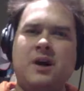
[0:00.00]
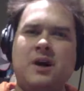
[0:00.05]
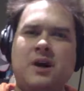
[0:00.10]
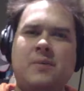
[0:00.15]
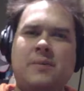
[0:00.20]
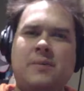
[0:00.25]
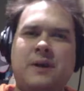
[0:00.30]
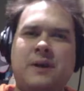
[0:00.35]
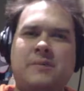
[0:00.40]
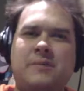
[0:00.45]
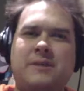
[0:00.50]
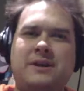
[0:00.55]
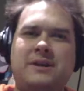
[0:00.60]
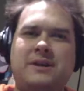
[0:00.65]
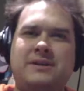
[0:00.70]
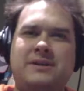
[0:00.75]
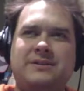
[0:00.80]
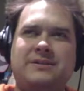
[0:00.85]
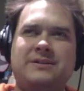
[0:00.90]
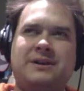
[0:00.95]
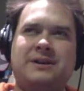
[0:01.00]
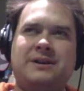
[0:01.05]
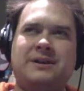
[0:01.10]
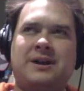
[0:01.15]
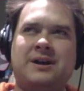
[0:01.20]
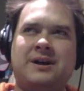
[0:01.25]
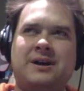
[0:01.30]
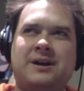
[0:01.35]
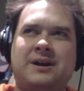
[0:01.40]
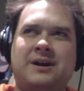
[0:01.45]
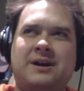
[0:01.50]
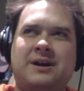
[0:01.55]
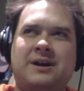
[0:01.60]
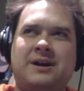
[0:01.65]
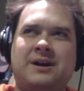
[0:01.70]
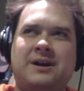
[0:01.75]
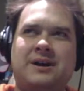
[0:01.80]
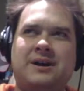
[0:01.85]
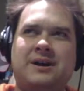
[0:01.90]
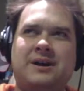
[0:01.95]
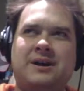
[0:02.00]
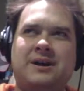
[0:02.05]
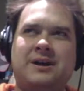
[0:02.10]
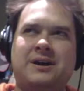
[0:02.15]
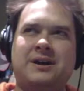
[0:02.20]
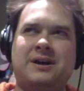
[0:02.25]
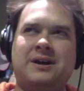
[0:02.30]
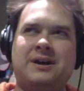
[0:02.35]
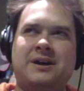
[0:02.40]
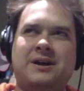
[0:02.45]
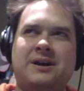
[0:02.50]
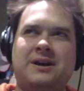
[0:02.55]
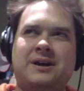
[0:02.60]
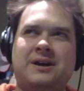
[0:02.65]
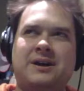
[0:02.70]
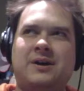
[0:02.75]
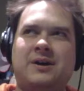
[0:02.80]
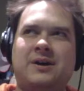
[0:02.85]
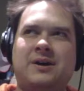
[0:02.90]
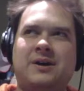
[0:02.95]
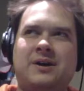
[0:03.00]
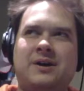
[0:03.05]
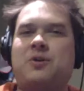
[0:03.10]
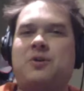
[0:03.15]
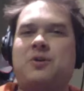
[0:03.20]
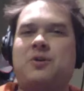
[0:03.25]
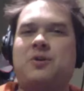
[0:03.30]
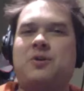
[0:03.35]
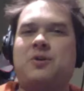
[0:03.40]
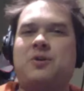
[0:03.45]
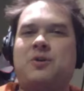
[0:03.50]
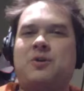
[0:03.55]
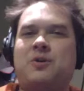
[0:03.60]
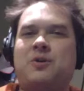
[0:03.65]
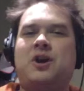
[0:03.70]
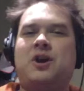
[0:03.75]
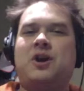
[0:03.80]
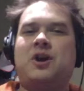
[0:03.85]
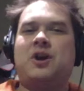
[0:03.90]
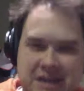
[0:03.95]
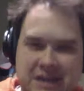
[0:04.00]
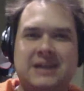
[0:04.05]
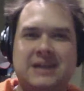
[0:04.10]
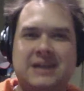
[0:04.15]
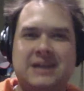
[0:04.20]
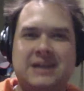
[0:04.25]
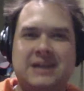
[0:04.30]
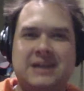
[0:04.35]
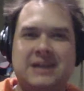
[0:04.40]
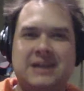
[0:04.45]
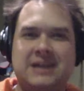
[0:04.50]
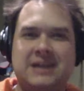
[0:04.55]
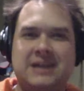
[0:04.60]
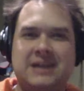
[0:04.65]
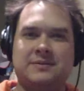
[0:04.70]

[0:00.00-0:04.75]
but I mean, it just like they were immediately disappointed.